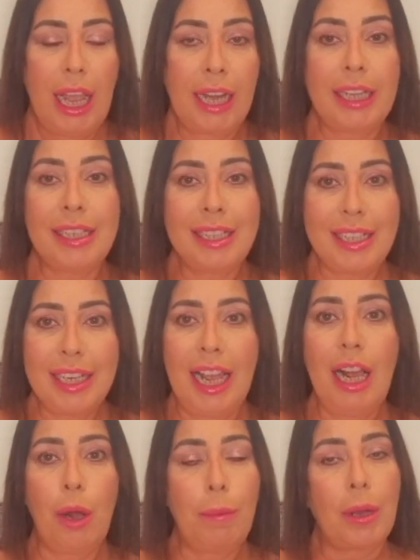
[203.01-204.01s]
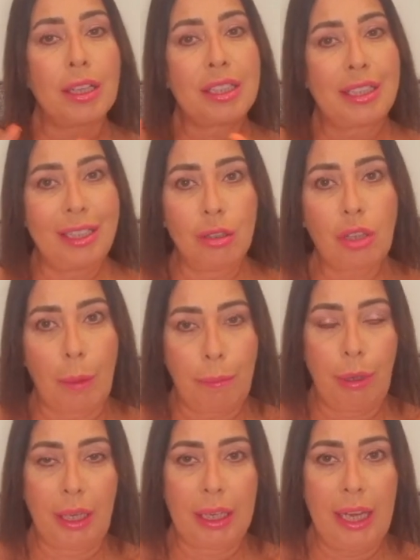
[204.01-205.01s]
And it did help. I still got
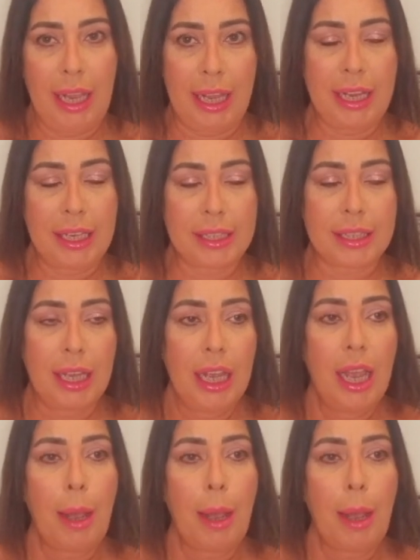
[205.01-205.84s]
prickly heat,